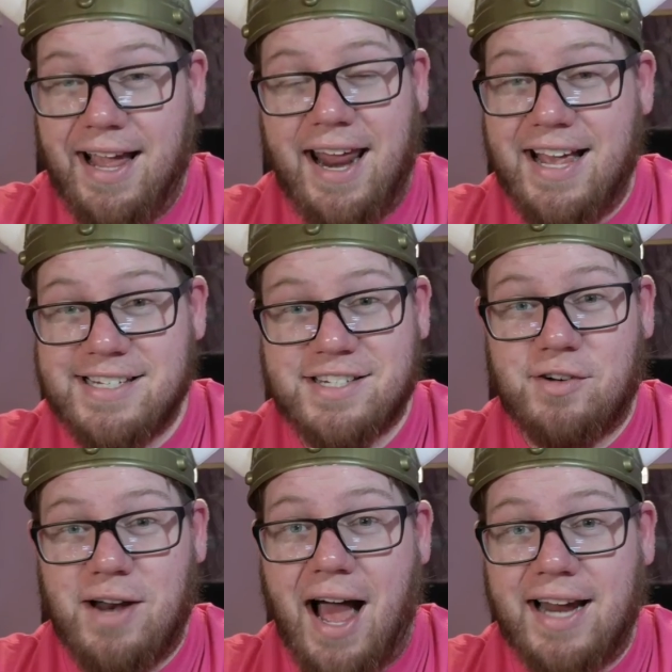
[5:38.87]
It has
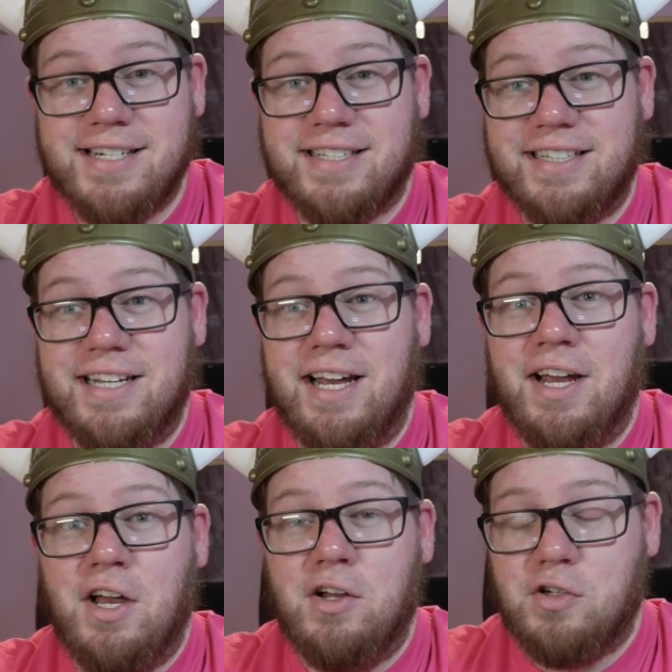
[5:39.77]
honestly,
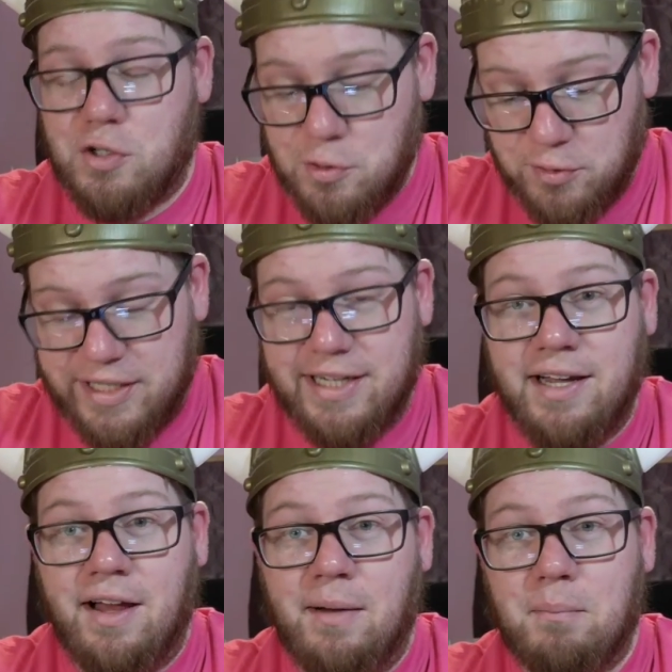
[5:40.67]

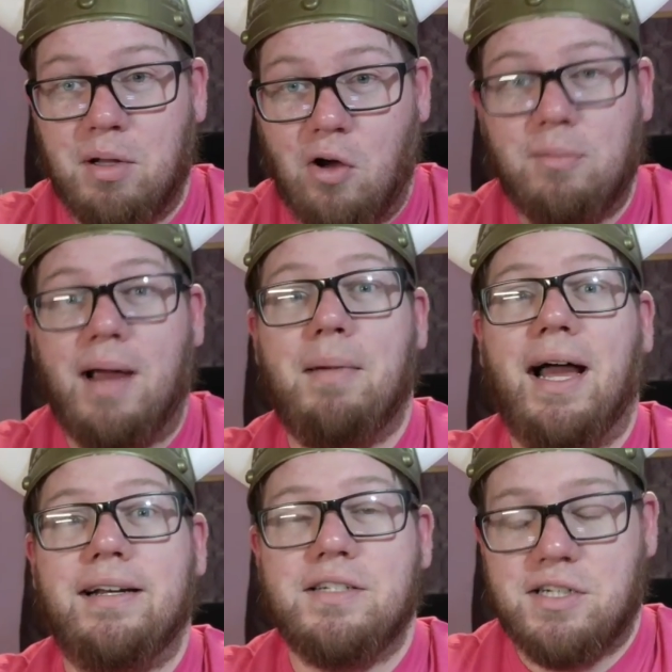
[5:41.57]
truly blown my mind.